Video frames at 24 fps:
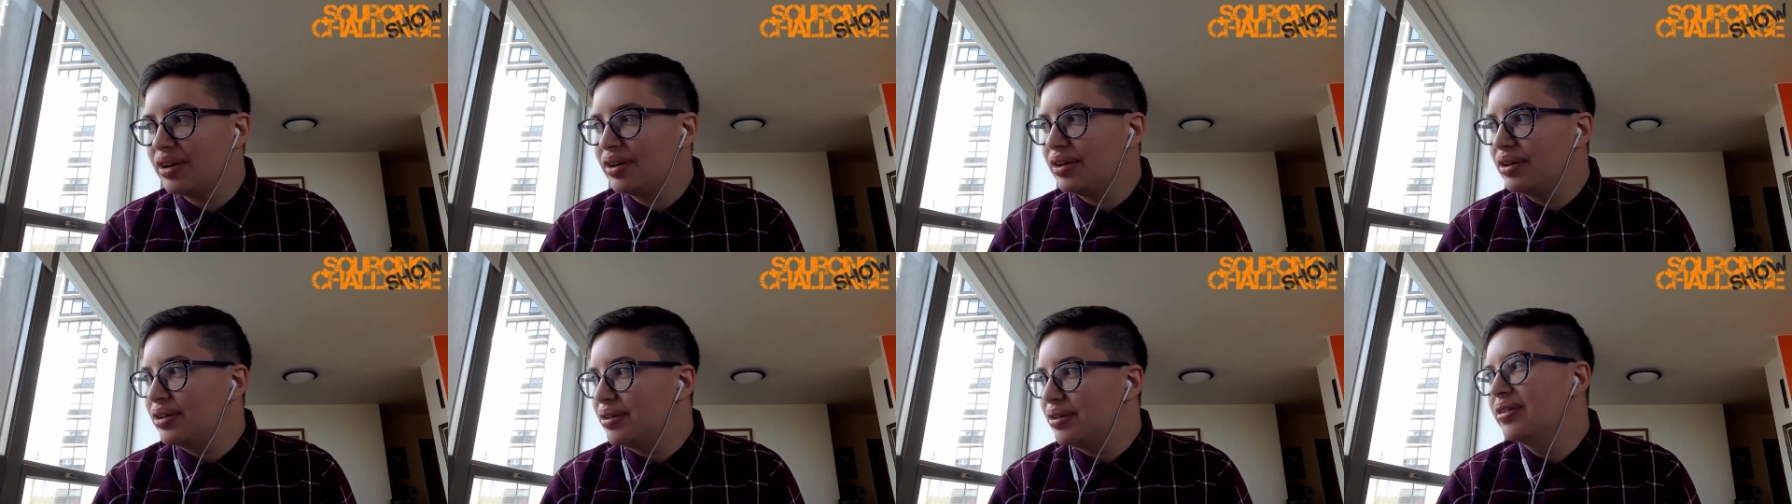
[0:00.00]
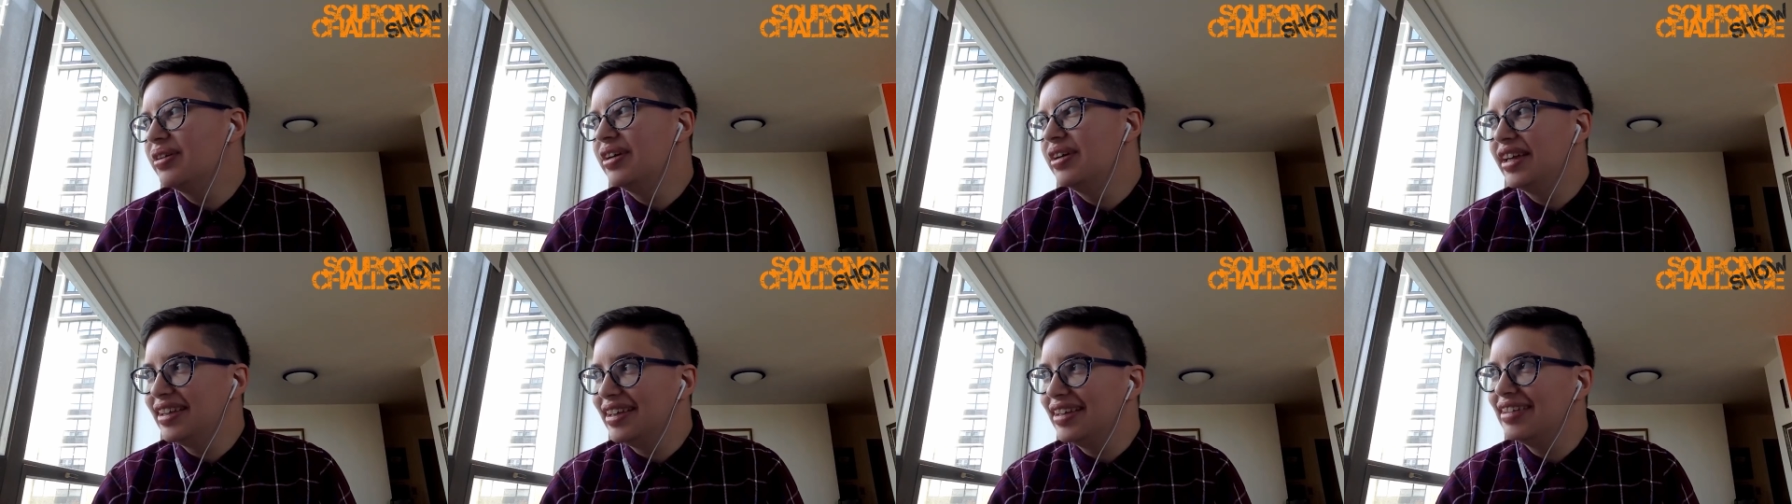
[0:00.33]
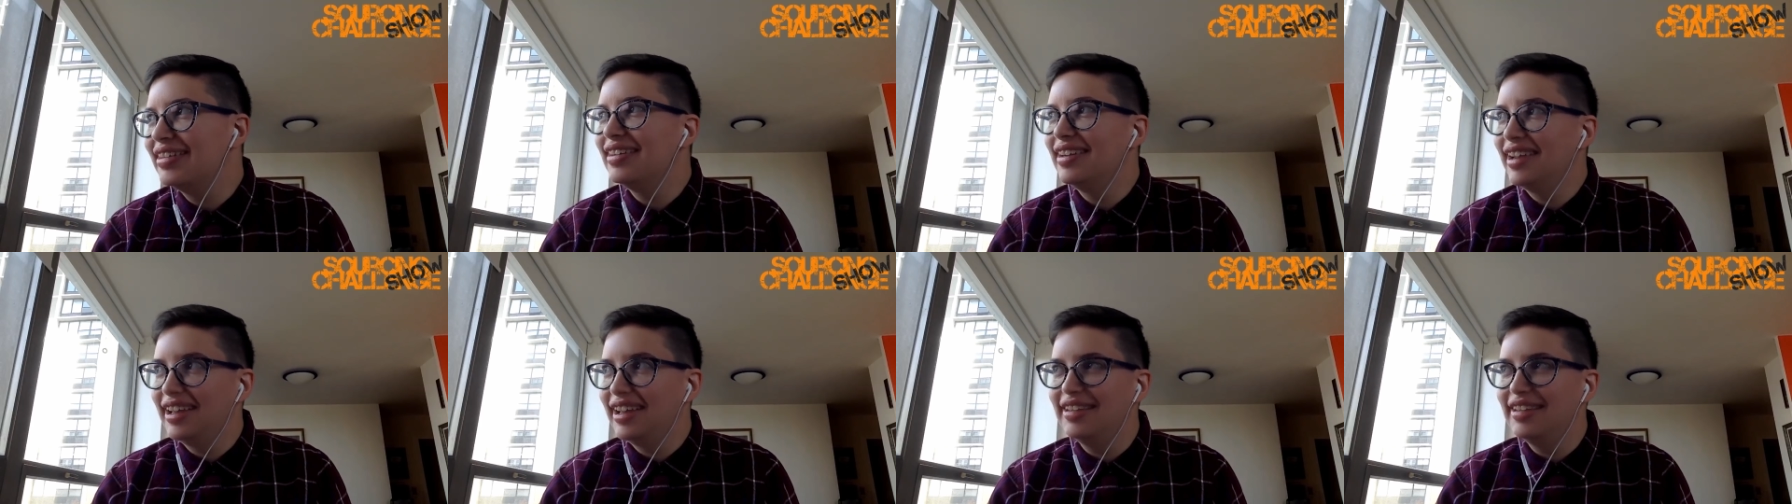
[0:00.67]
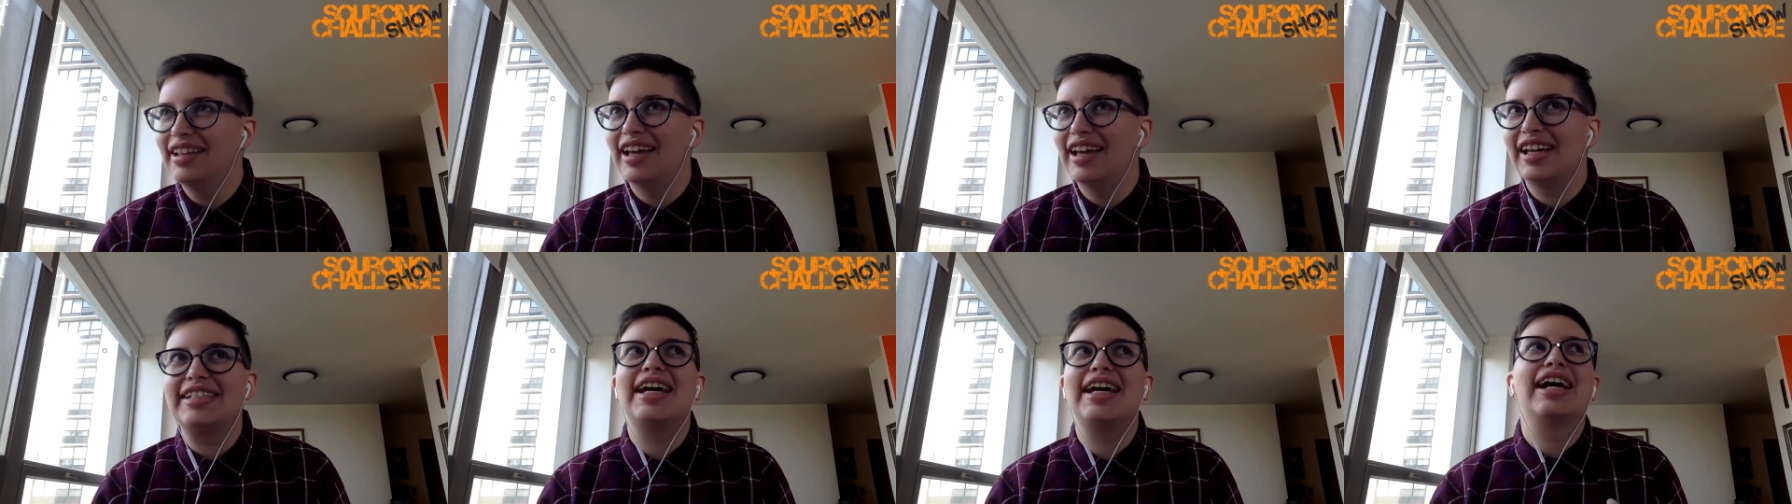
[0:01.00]
So,
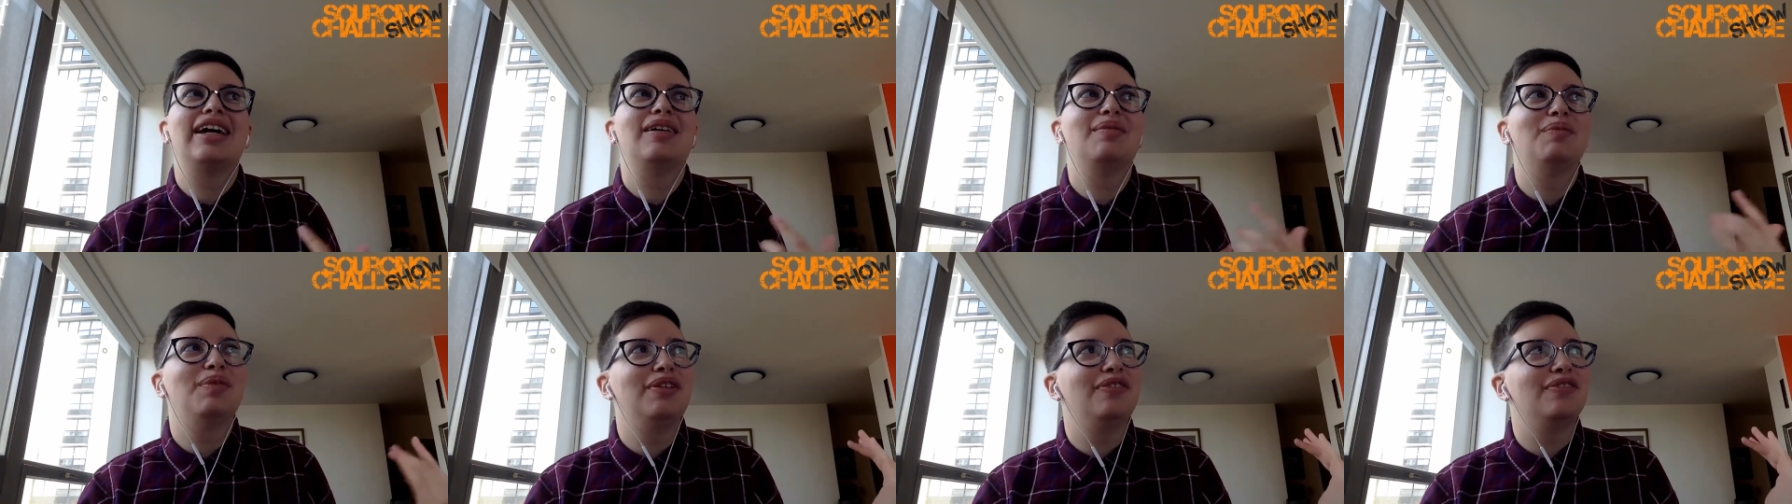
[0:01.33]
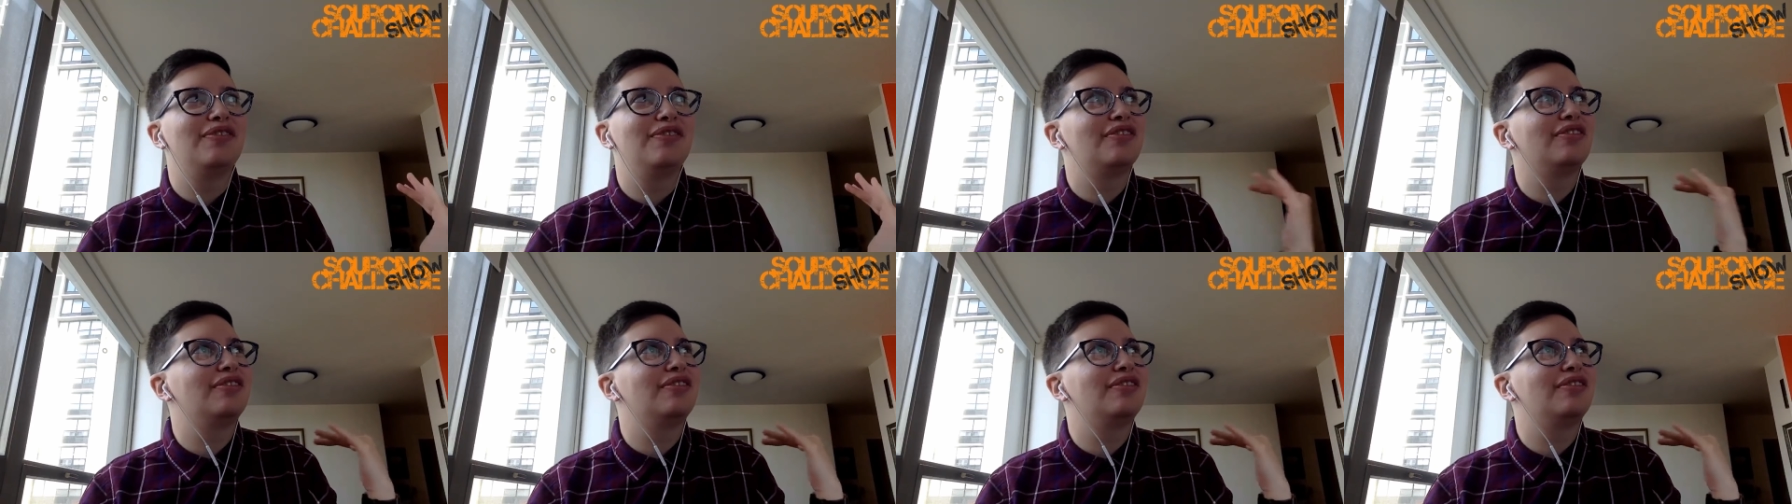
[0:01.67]
and in that time,